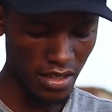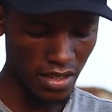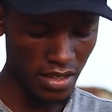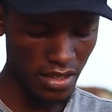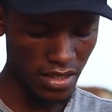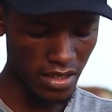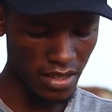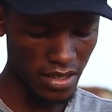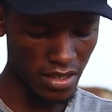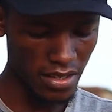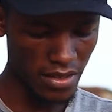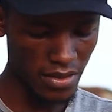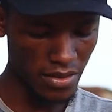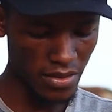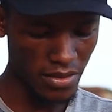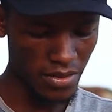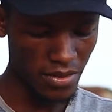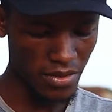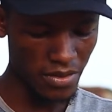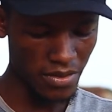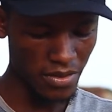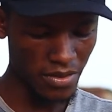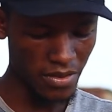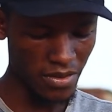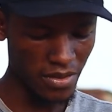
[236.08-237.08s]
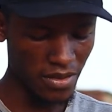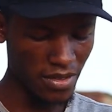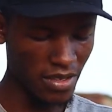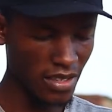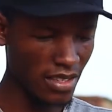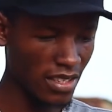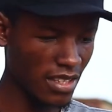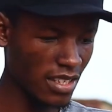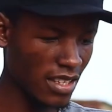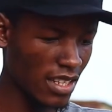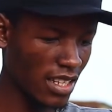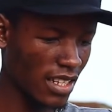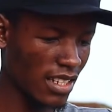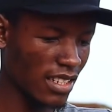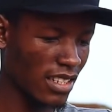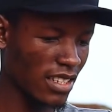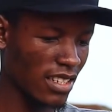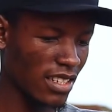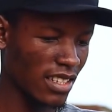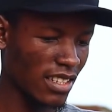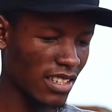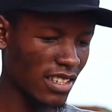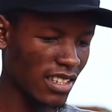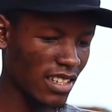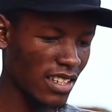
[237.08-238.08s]
so
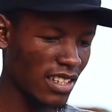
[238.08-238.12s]
that